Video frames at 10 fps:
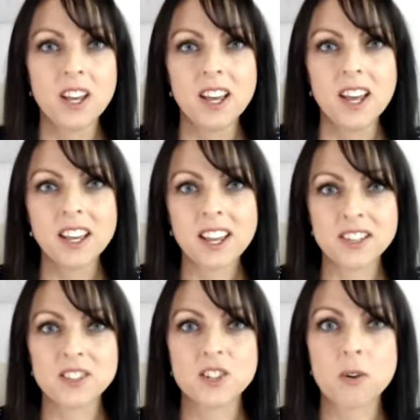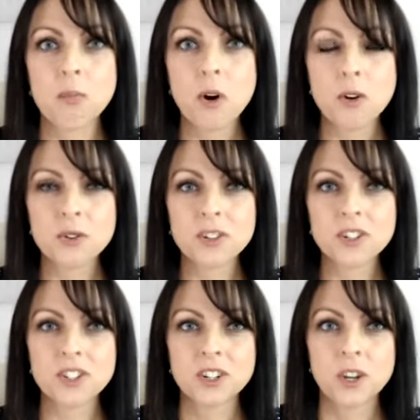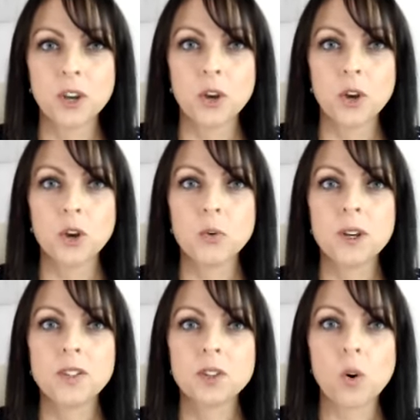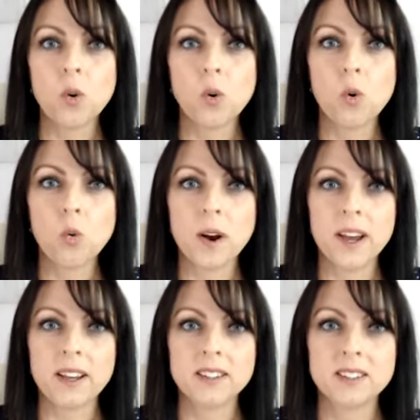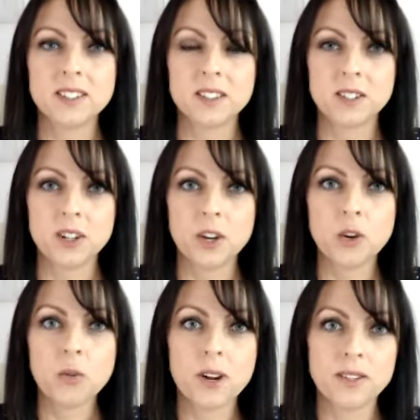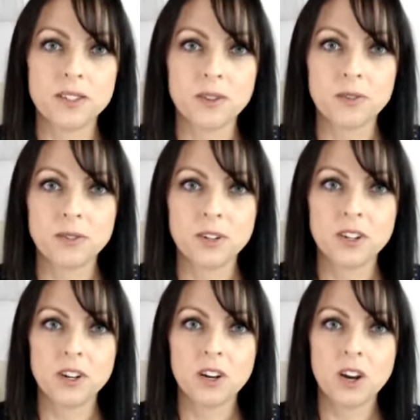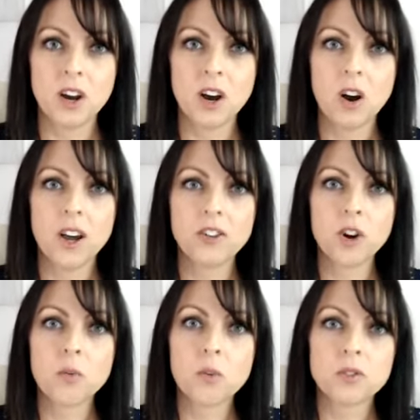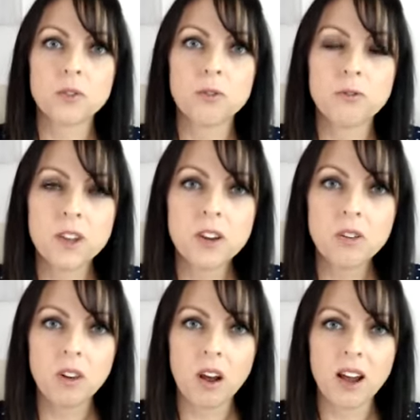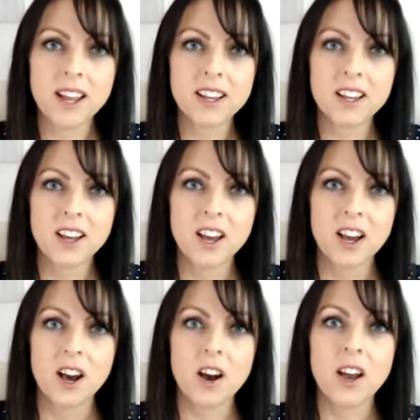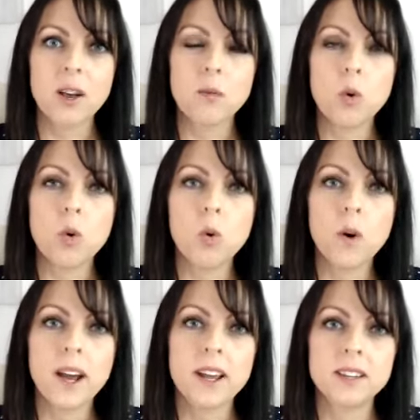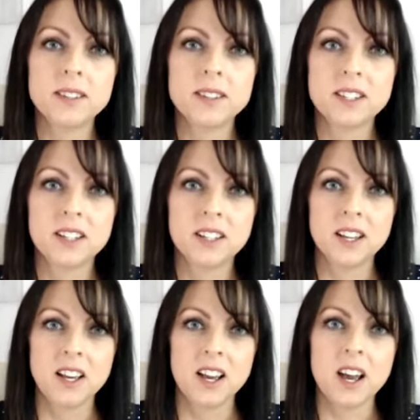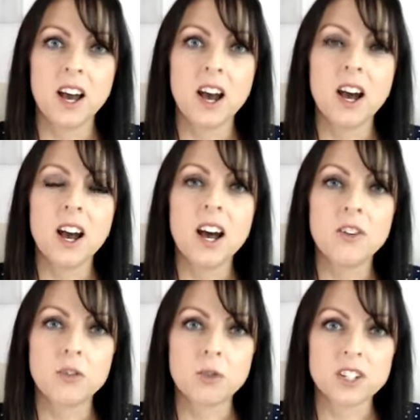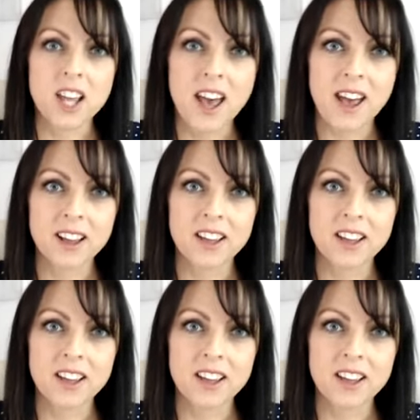against an opponent who is always aggressive. I don't want to feel like I am always under attack.